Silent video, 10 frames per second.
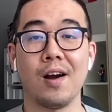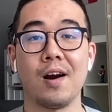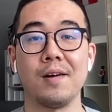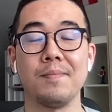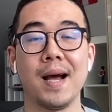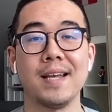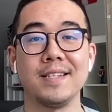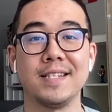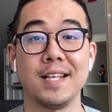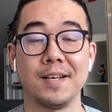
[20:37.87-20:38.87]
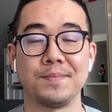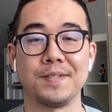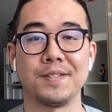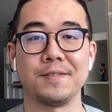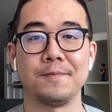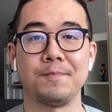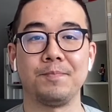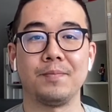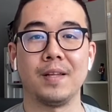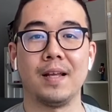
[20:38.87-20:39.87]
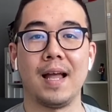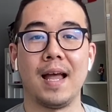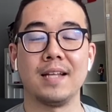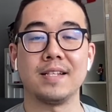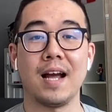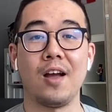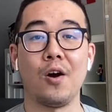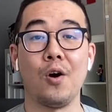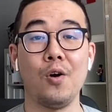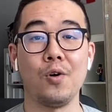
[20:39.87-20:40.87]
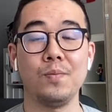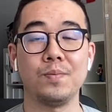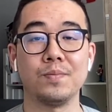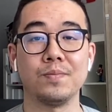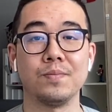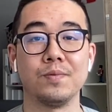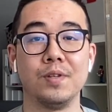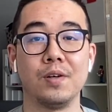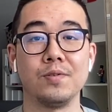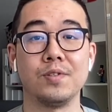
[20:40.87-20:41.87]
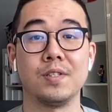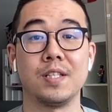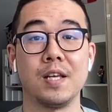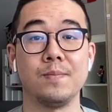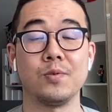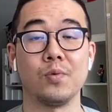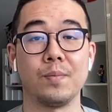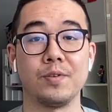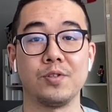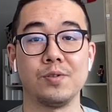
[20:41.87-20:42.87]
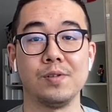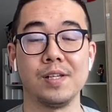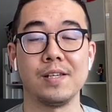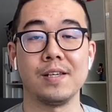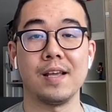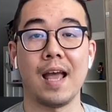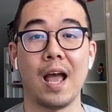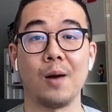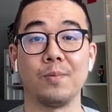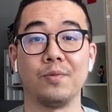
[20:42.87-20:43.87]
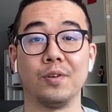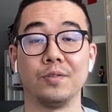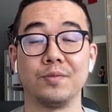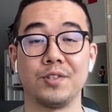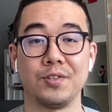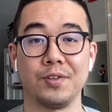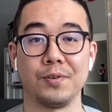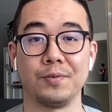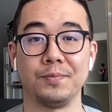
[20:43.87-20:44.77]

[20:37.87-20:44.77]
are my tips, and I hope those tips will be truly helpful to you.